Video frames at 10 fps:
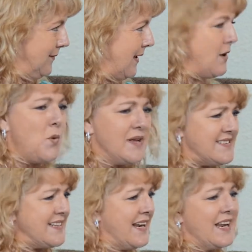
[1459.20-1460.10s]
And once
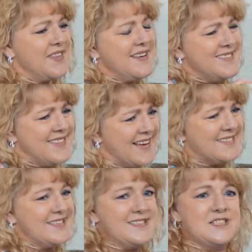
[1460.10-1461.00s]
again, I think
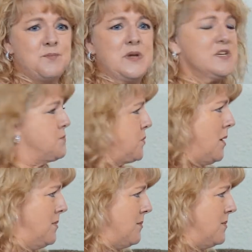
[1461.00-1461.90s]
that is the biggest
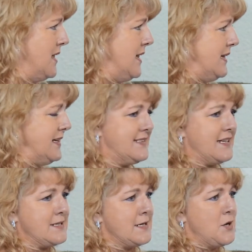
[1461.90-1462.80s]
problem, is
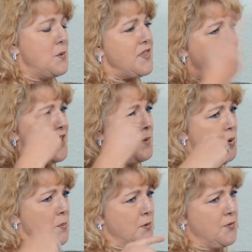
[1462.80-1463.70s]
that we think
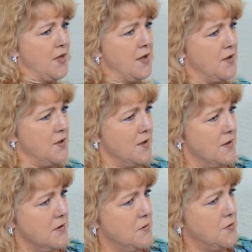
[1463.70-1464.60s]
people think
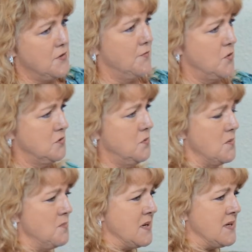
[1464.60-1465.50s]
you're the divorced
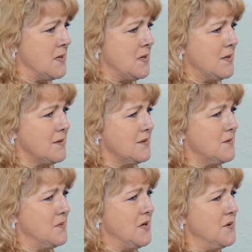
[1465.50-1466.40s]
woman, but
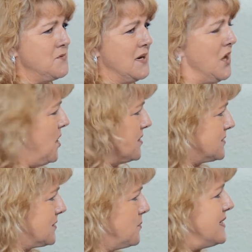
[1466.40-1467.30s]
we don't really
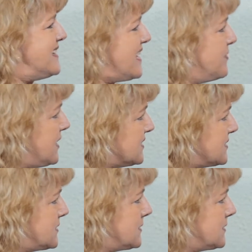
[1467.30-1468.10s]
ask, where's the evidence?